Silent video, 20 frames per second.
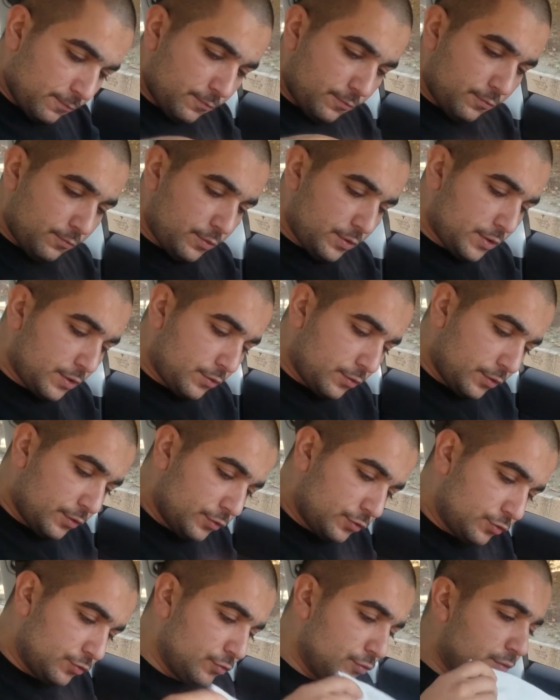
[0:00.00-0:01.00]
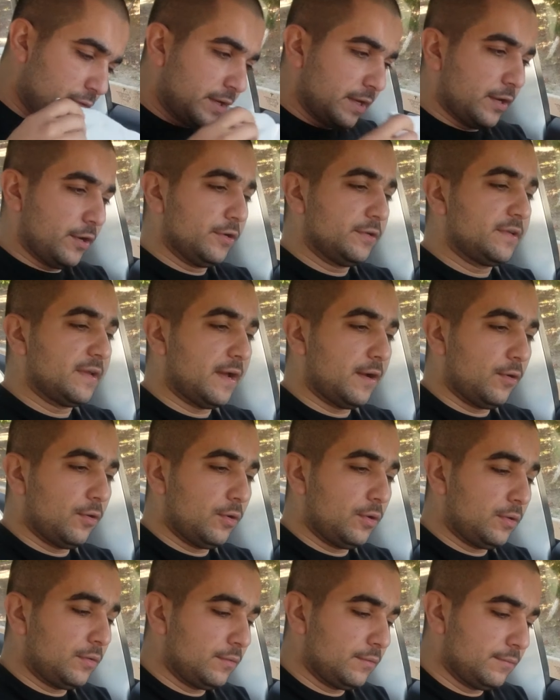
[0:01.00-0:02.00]
We're going to get our
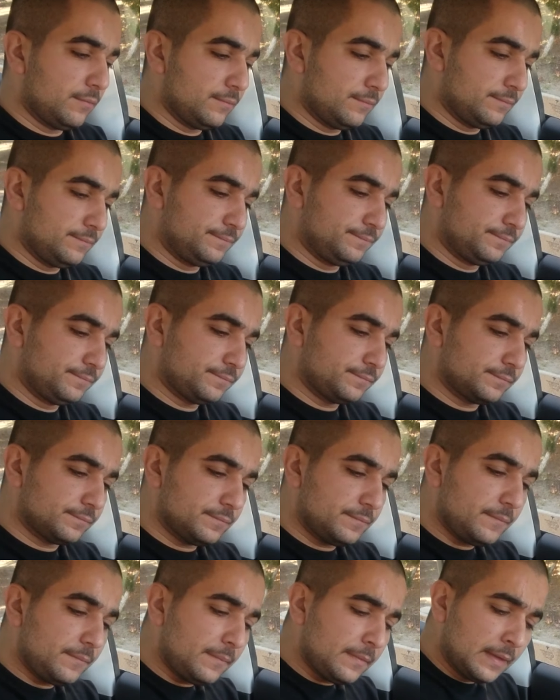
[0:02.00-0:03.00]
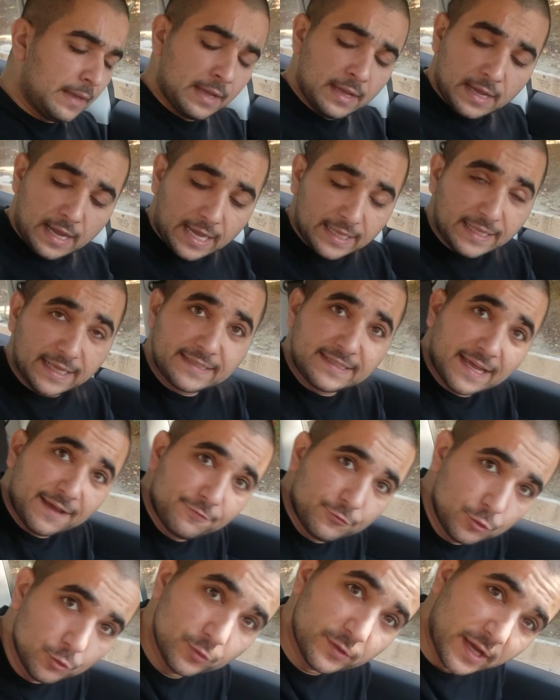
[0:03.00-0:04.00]
towel. I like to have
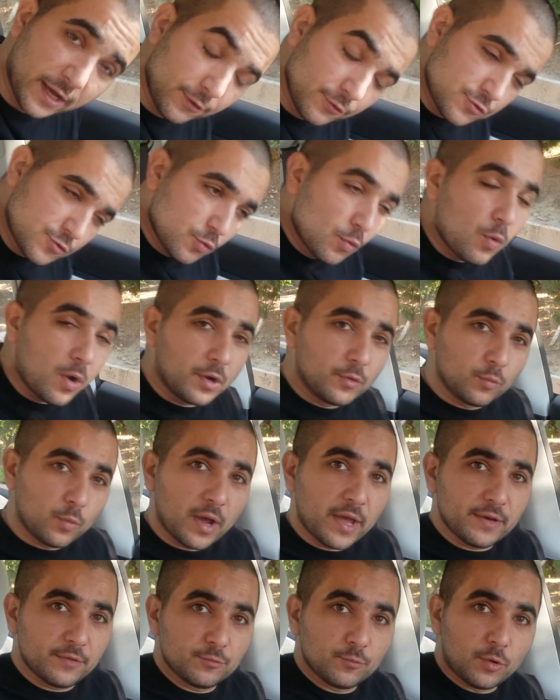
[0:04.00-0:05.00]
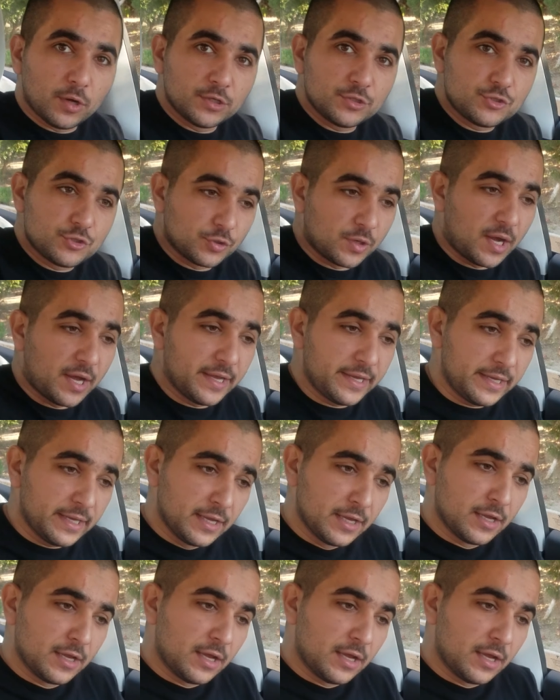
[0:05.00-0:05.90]
two towels, one wet and one dry.